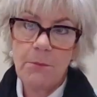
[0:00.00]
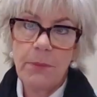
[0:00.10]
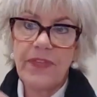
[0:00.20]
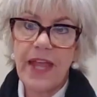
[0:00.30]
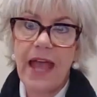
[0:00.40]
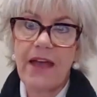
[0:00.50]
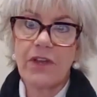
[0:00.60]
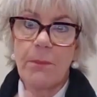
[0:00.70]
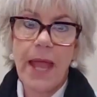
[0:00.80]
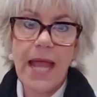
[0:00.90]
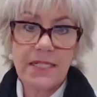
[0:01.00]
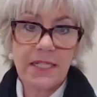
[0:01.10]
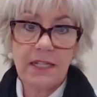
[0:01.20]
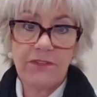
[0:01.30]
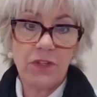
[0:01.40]
but they have
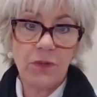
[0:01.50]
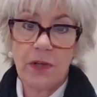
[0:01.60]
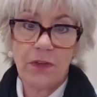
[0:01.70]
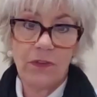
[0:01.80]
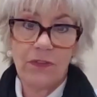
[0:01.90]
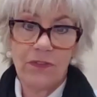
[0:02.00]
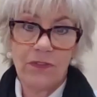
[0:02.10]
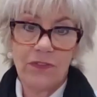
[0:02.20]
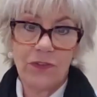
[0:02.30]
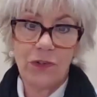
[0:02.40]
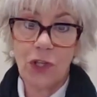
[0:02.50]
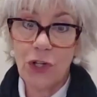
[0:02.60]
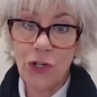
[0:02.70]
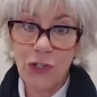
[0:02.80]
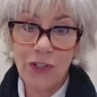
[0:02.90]
capacity, if you will. They're
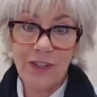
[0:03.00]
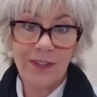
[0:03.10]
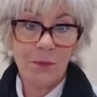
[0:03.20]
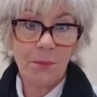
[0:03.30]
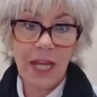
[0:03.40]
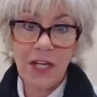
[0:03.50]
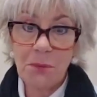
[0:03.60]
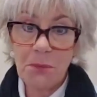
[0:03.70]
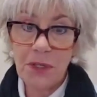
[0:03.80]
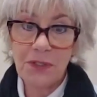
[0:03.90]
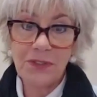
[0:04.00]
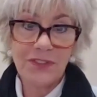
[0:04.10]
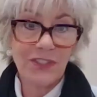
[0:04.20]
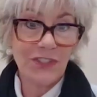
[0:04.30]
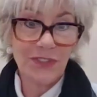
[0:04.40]
alert, they're paying their
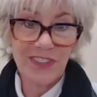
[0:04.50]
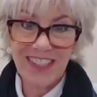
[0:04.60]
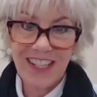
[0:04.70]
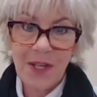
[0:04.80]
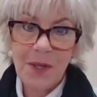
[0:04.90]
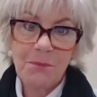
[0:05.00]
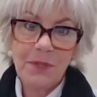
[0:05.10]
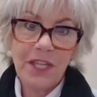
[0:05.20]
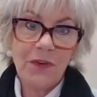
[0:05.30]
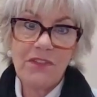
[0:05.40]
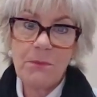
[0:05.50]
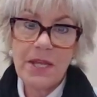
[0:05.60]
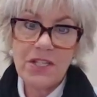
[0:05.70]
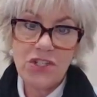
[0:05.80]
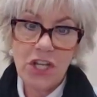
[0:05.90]
bills, they're doing, but they don't have the
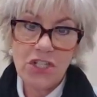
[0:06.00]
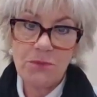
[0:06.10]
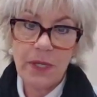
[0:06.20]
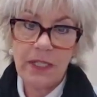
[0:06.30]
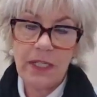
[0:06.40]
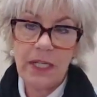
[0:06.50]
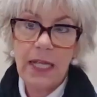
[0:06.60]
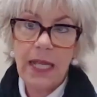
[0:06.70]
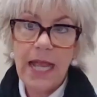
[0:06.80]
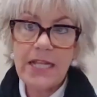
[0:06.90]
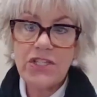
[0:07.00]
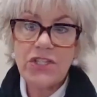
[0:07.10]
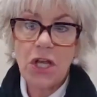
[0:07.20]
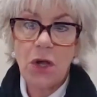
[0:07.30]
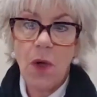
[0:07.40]
best judgment. And
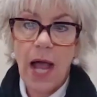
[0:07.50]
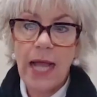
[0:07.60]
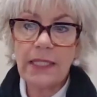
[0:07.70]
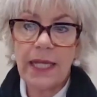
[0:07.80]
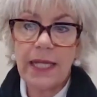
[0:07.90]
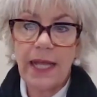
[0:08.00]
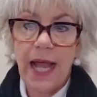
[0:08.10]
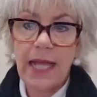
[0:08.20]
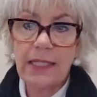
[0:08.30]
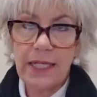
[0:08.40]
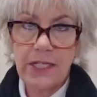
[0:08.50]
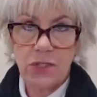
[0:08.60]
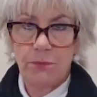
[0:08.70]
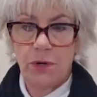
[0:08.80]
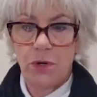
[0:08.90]
so I like
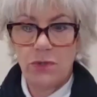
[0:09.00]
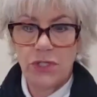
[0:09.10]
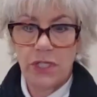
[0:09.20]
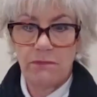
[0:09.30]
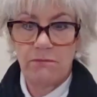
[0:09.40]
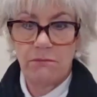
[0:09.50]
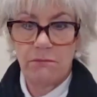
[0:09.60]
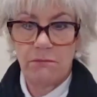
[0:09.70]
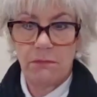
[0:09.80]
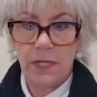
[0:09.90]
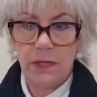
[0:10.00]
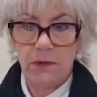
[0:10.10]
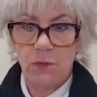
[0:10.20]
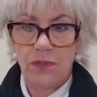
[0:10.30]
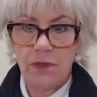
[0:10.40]
to approach it
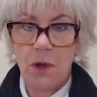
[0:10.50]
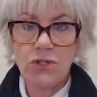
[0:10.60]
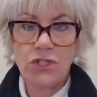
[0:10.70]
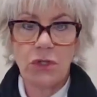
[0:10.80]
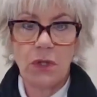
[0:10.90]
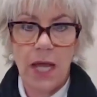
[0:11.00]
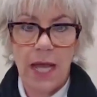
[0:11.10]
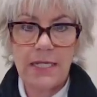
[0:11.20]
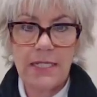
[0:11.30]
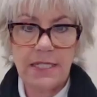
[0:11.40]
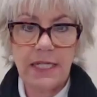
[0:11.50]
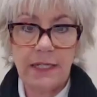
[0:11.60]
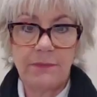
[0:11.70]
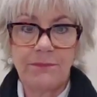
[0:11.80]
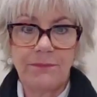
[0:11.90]
with emotional
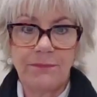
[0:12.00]
honesty.